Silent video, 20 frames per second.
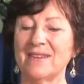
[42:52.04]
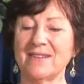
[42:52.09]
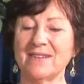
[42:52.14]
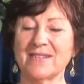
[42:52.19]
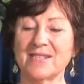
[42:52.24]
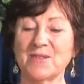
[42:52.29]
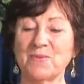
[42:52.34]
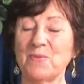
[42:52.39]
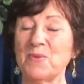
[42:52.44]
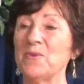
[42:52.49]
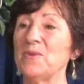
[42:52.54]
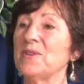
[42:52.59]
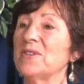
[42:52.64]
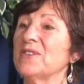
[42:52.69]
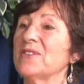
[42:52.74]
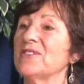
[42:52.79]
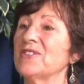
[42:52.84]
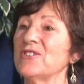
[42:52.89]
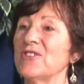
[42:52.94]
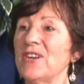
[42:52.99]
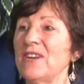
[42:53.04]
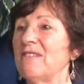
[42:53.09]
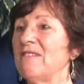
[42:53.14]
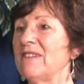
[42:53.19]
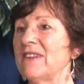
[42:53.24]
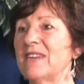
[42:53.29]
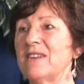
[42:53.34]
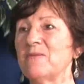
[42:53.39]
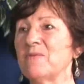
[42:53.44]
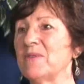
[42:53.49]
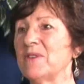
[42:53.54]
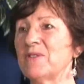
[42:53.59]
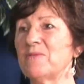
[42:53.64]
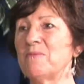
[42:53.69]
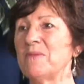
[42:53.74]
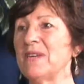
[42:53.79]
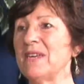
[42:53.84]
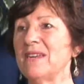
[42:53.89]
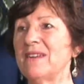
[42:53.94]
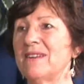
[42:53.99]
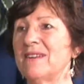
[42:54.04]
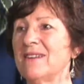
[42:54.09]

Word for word: spirit sharing it with me.